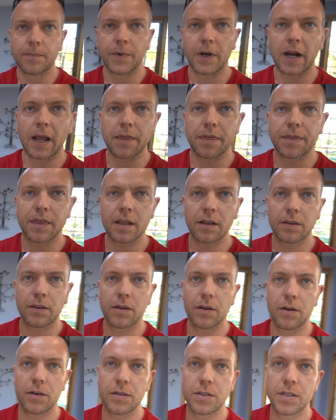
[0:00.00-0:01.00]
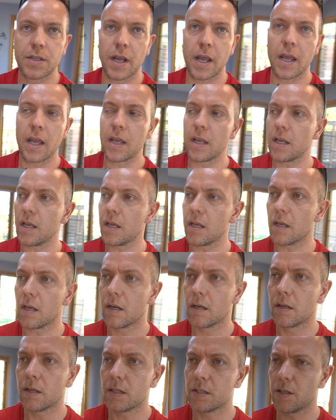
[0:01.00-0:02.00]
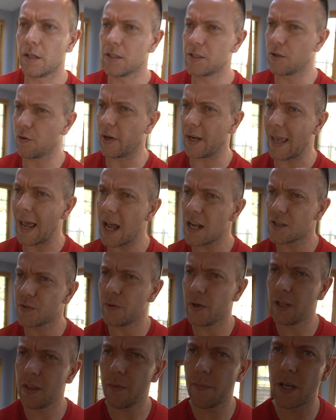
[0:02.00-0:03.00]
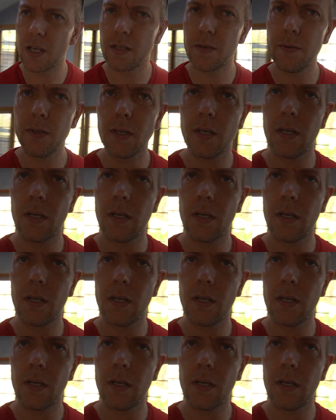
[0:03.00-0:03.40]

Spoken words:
But I think there's is there a gas one in the basement?